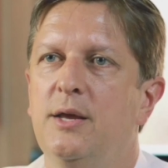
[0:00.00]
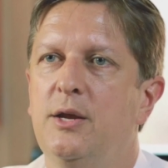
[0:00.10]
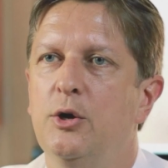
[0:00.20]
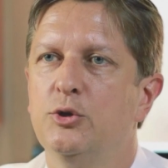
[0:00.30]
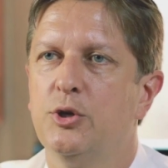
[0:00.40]

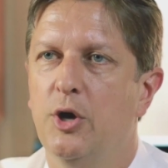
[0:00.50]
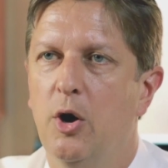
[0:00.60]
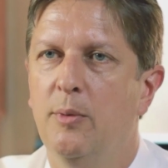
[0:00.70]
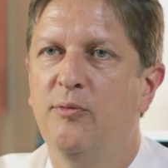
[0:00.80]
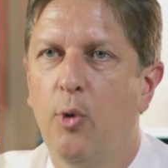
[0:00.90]
Years ago,
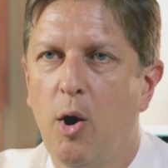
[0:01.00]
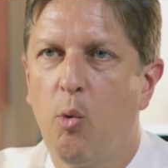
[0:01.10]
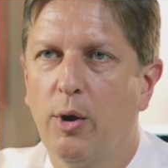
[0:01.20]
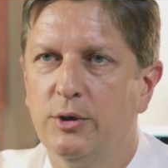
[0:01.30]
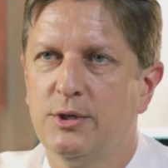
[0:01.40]
before our
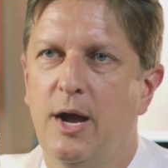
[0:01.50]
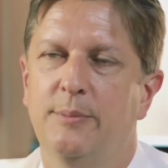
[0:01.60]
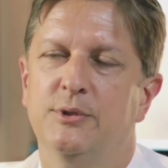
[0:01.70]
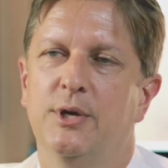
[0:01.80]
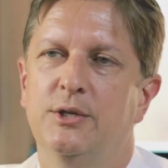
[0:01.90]
Workers'
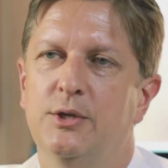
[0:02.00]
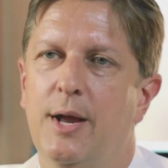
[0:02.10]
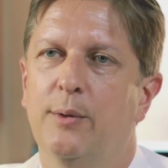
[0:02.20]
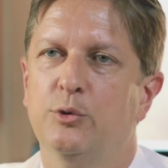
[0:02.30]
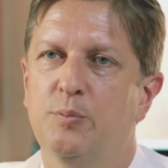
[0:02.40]
Compensation
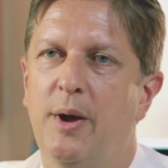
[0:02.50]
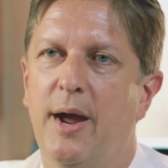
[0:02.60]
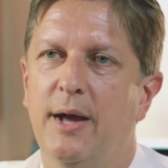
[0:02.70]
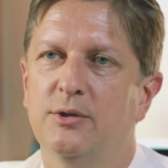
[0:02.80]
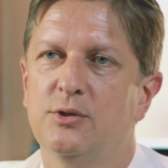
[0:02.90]
Act was
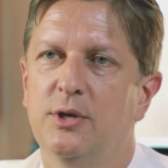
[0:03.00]
passed,